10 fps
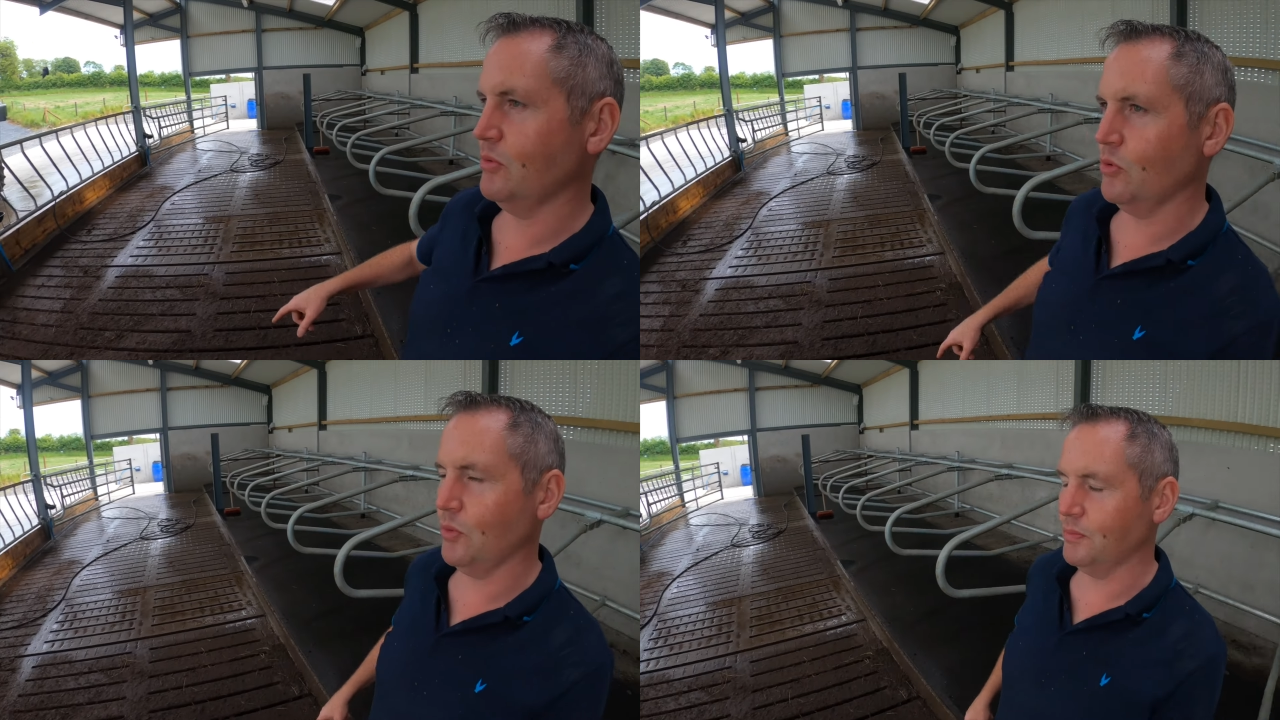I'm
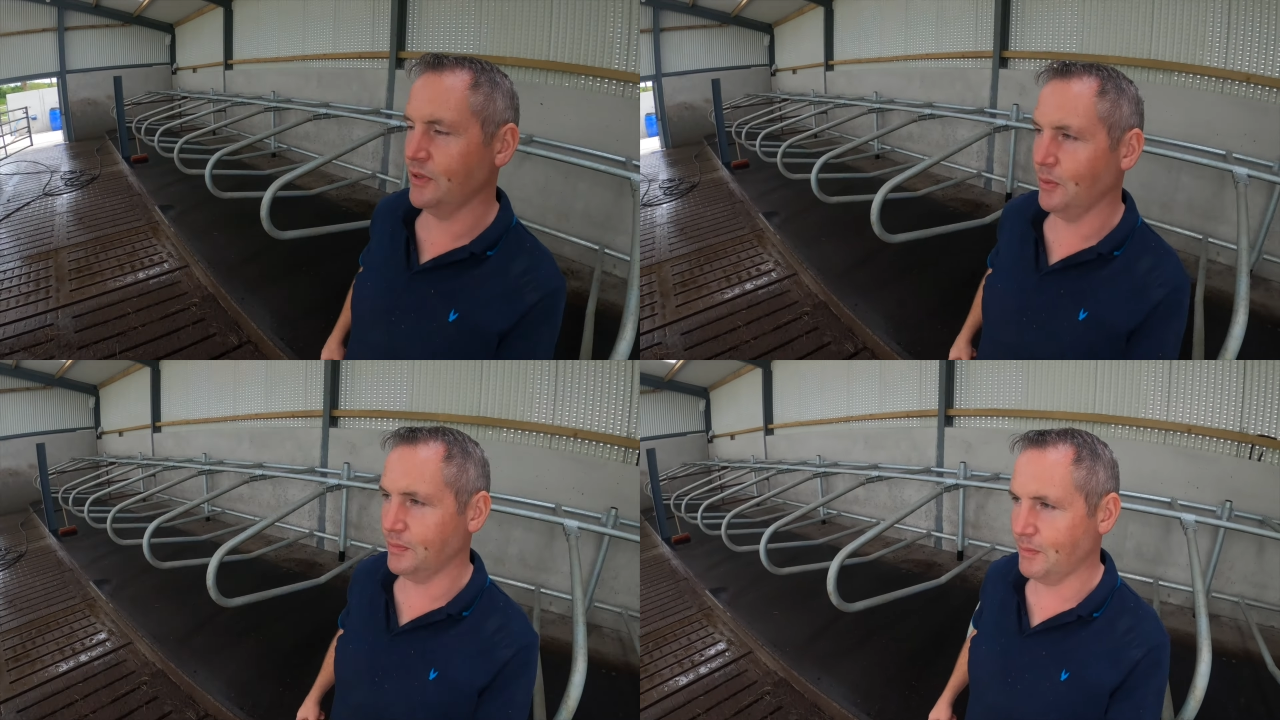going to open
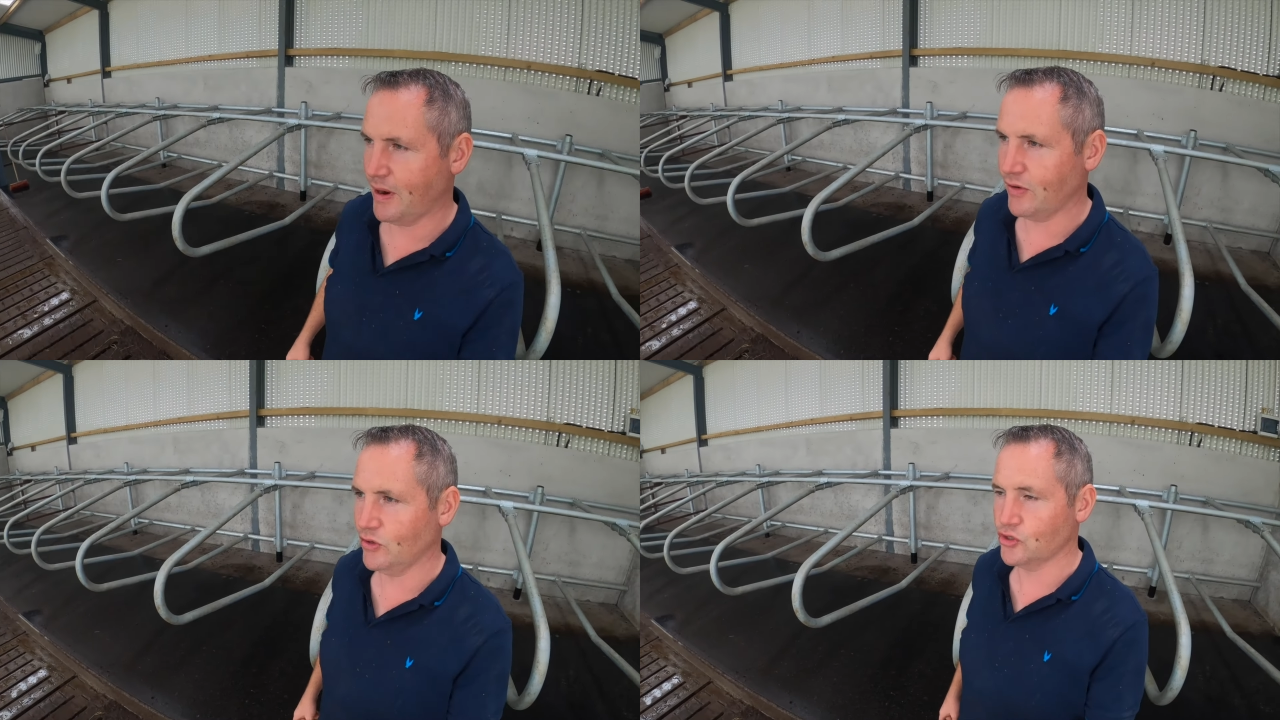up the
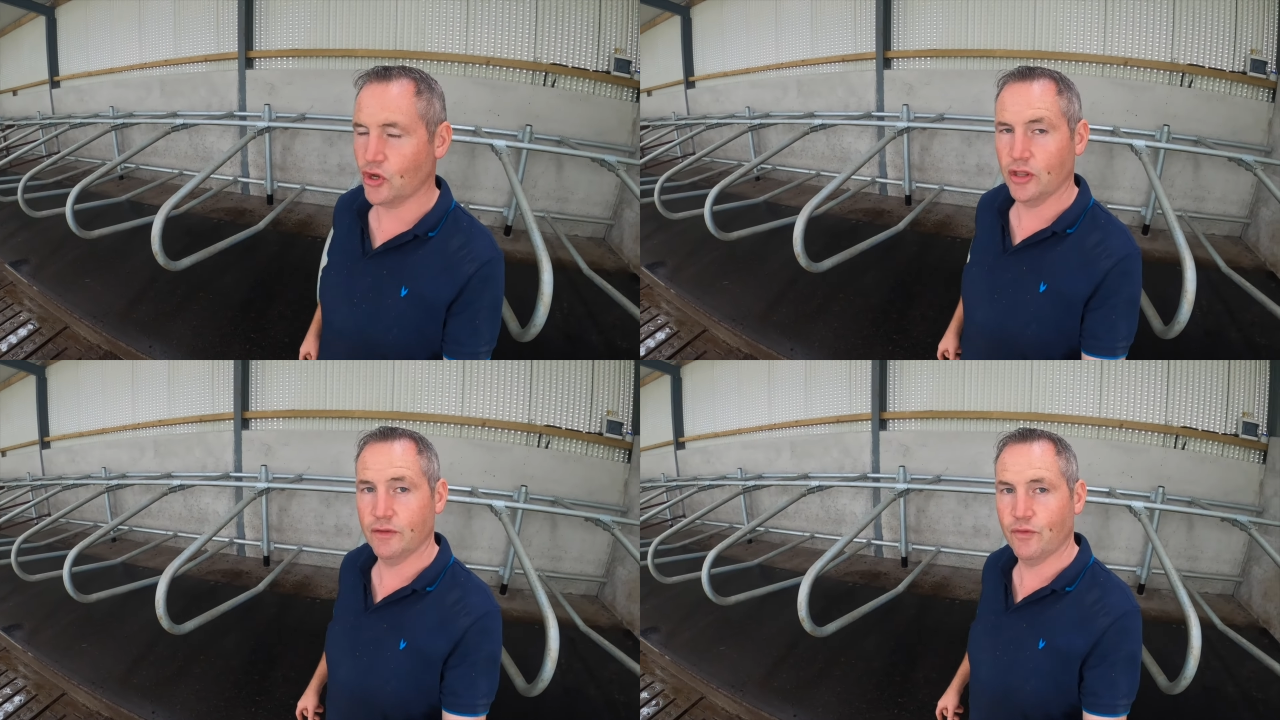barriers
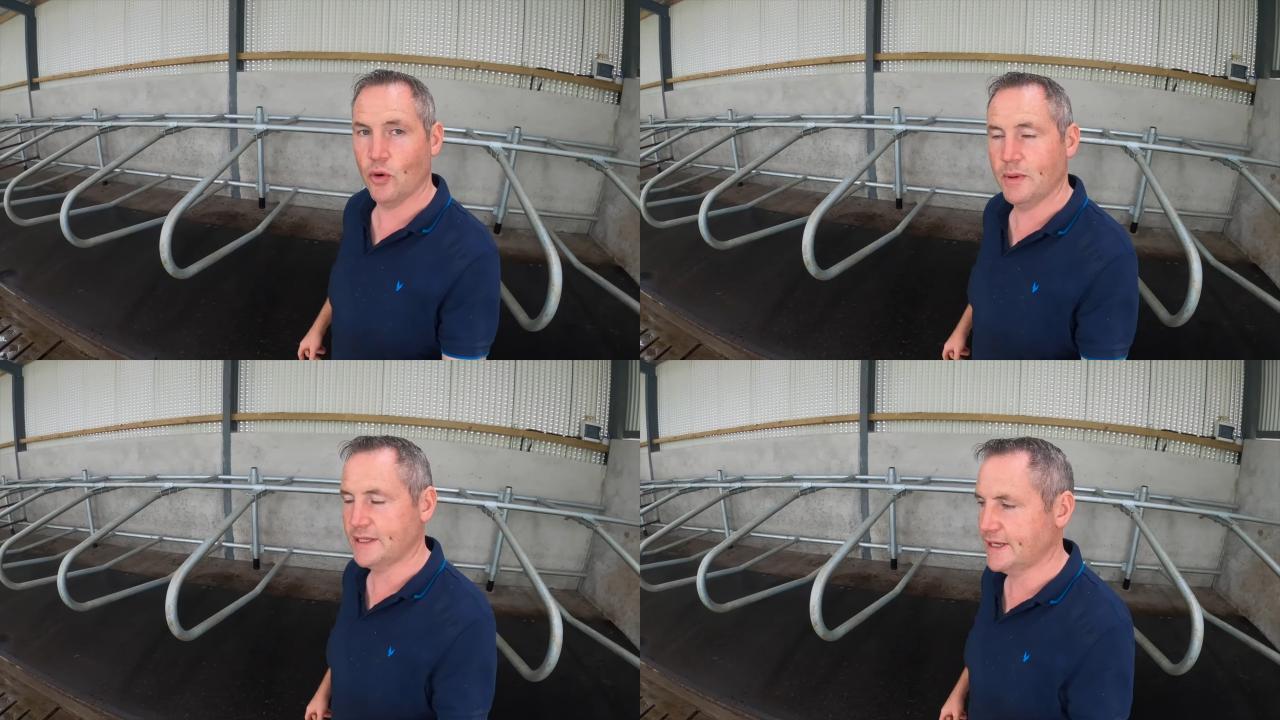on the
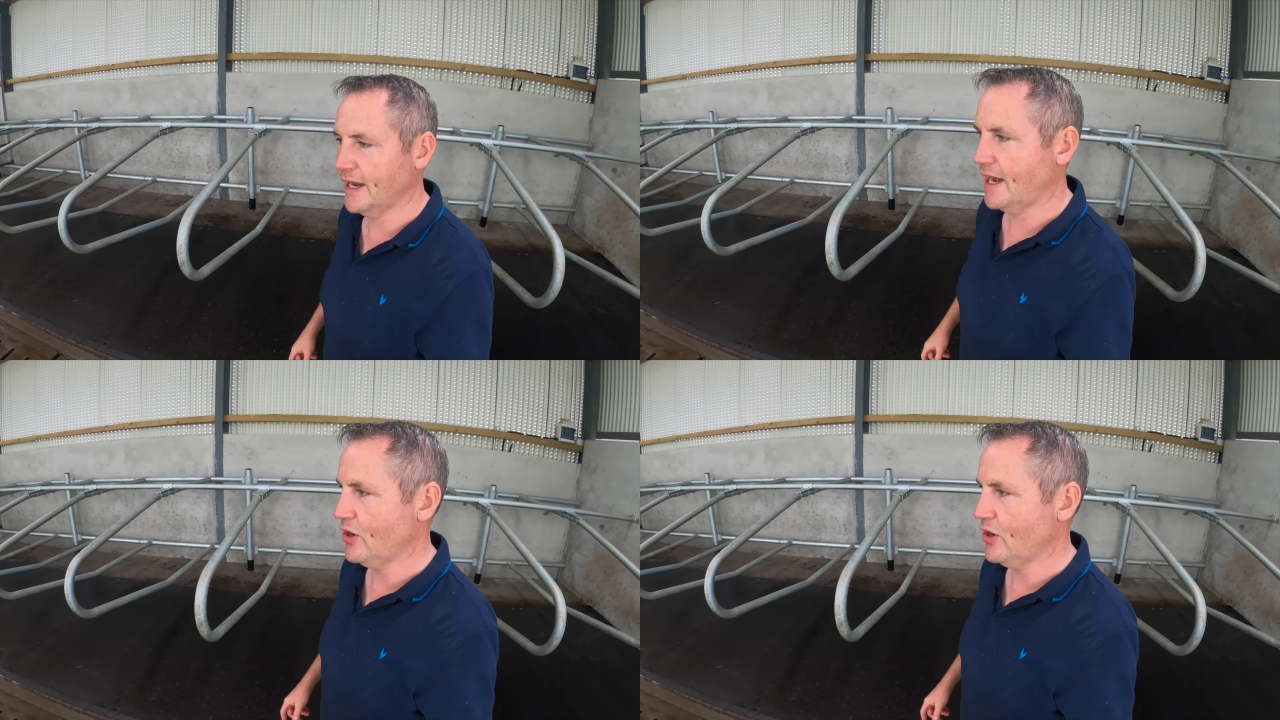4-bay single